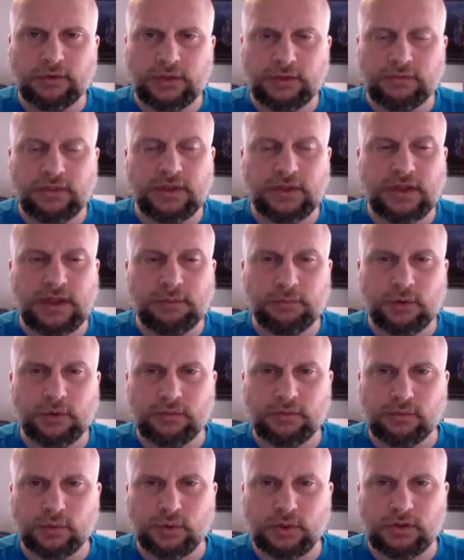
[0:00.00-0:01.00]
of the number
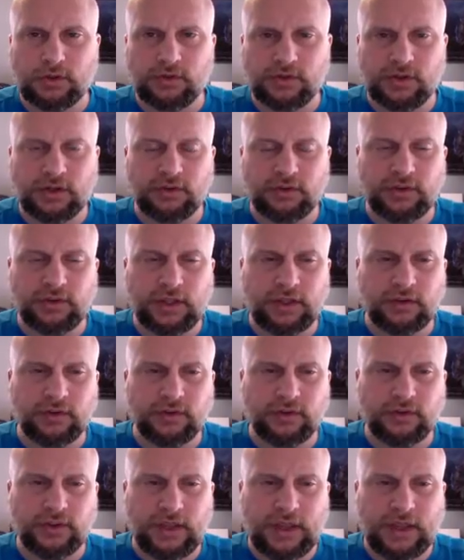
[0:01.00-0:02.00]
of words in our
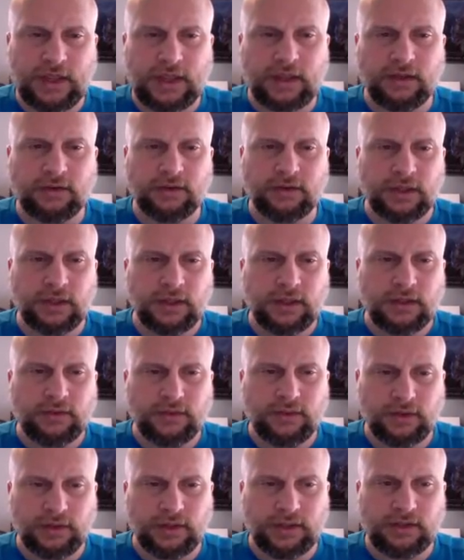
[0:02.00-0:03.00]
sentence and
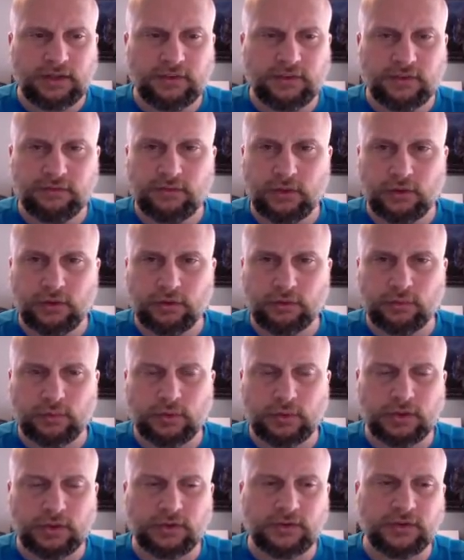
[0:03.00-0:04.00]
the lengths of those
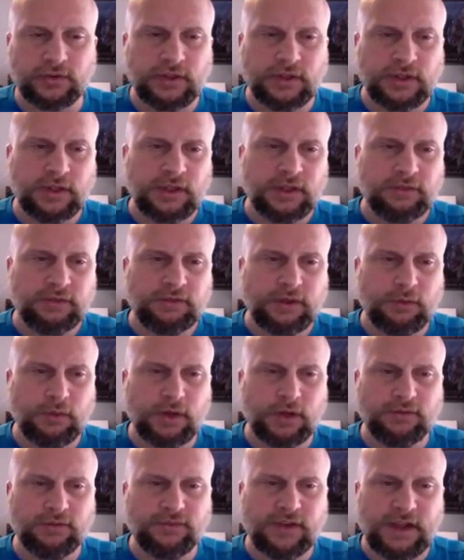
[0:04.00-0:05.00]
words. If I
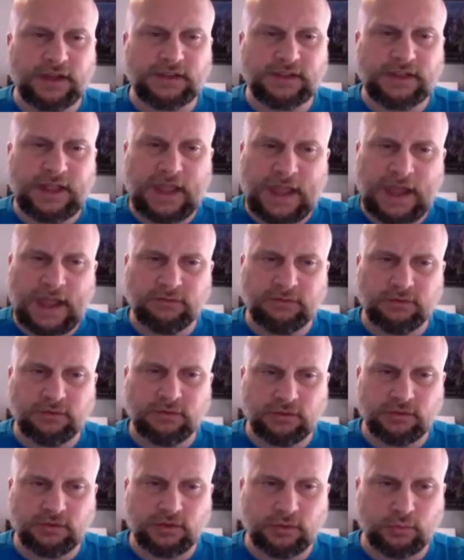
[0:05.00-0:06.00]
want to find the
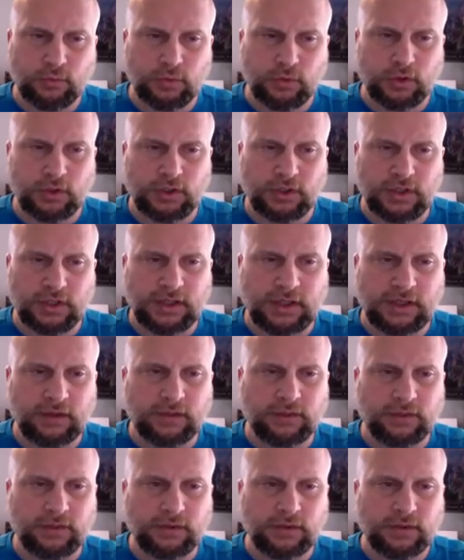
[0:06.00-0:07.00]
average word
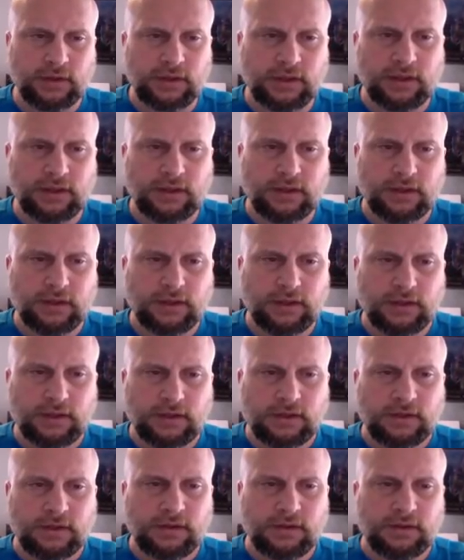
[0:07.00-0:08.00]
length,
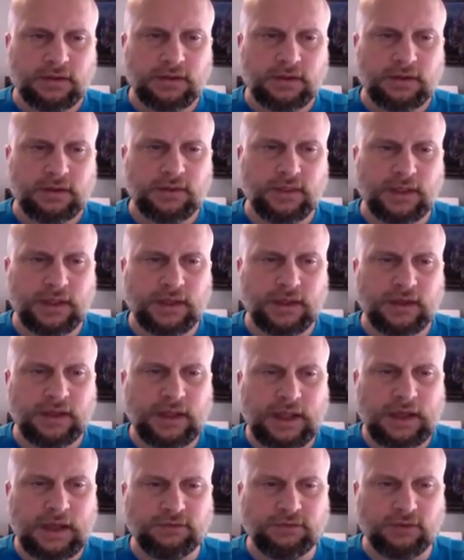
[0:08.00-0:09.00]
then
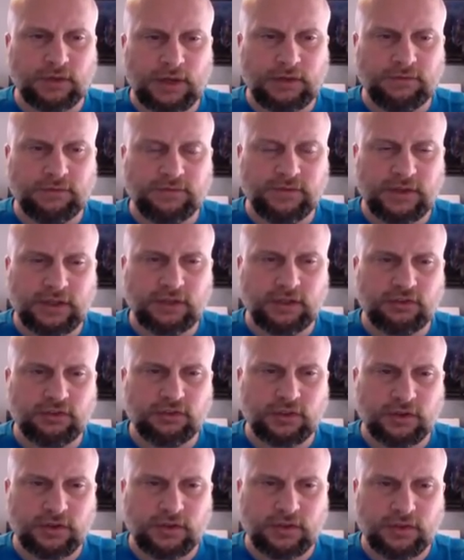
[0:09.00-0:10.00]
after I've
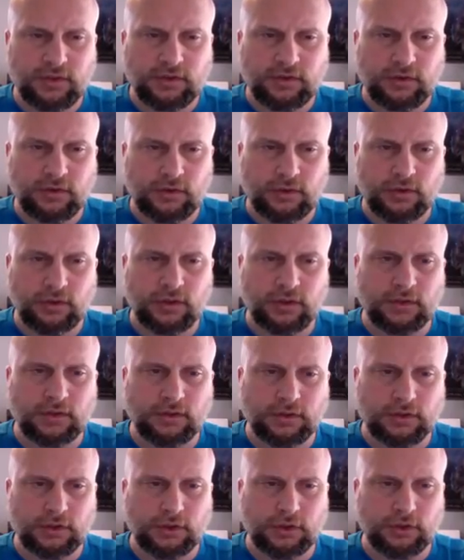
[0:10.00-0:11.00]
finished this whole
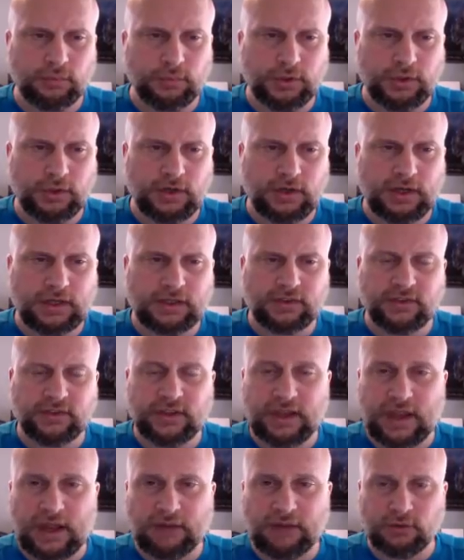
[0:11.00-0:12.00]
loop here, I can
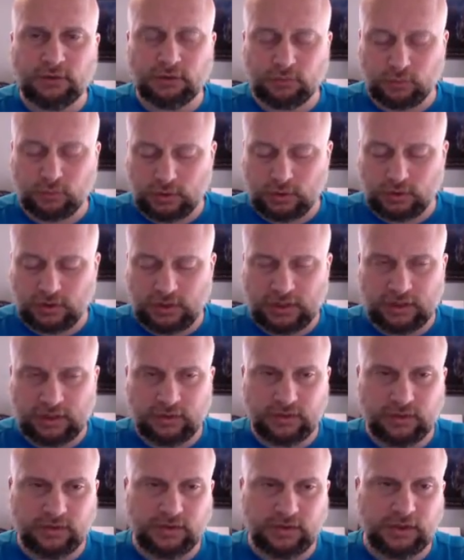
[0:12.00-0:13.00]
say average word
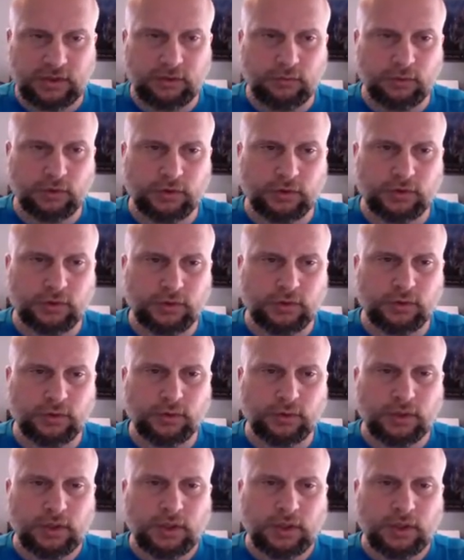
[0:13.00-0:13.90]
length is equal to